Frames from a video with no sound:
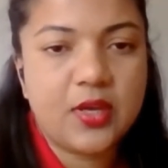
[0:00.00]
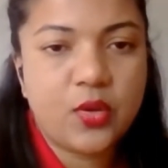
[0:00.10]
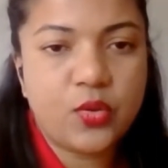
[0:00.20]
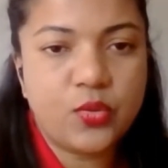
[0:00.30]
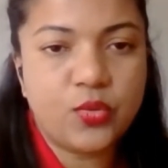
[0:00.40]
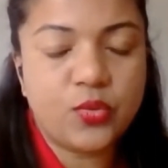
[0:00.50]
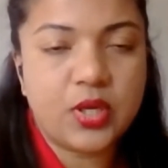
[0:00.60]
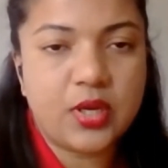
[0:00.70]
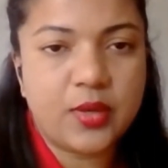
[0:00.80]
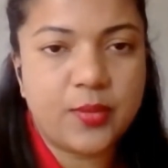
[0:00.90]
who
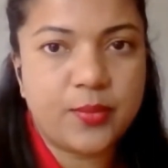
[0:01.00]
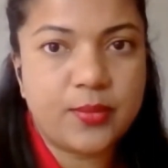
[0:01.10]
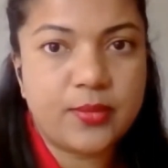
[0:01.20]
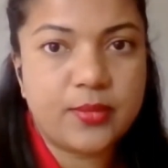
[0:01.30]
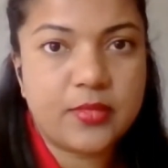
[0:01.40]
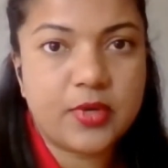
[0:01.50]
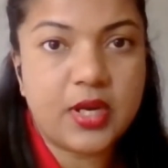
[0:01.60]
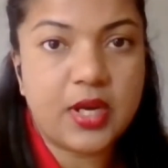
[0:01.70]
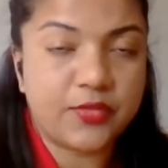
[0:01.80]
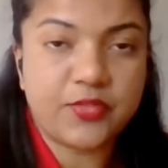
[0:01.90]

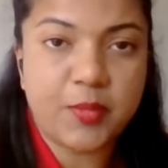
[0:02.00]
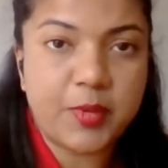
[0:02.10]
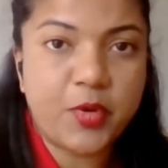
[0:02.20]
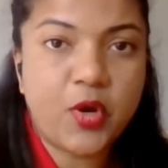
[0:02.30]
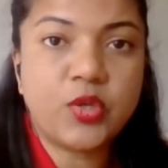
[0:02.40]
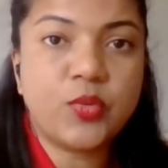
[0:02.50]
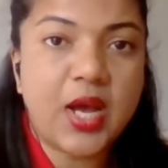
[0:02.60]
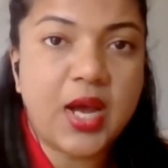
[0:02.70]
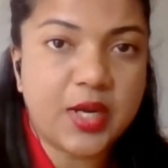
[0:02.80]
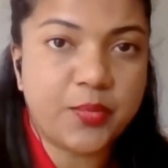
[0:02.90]
are from abroad, you
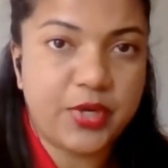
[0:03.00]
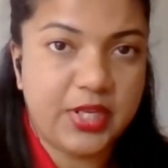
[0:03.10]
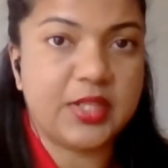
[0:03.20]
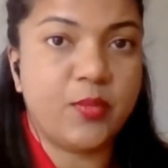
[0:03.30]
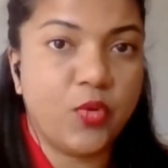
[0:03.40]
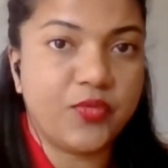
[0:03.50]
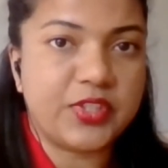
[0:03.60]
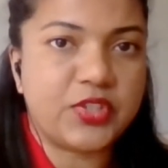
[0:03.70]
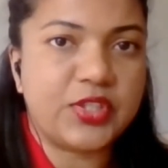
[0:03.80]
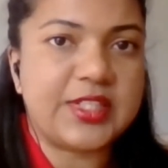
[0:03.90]
can't bring them over.
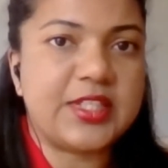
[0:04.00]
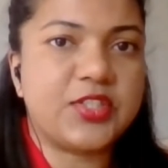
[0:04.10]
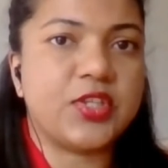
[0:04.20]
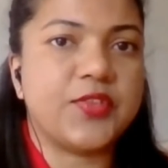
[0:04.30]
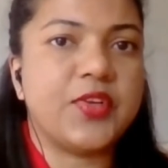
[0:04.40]
So this is sort of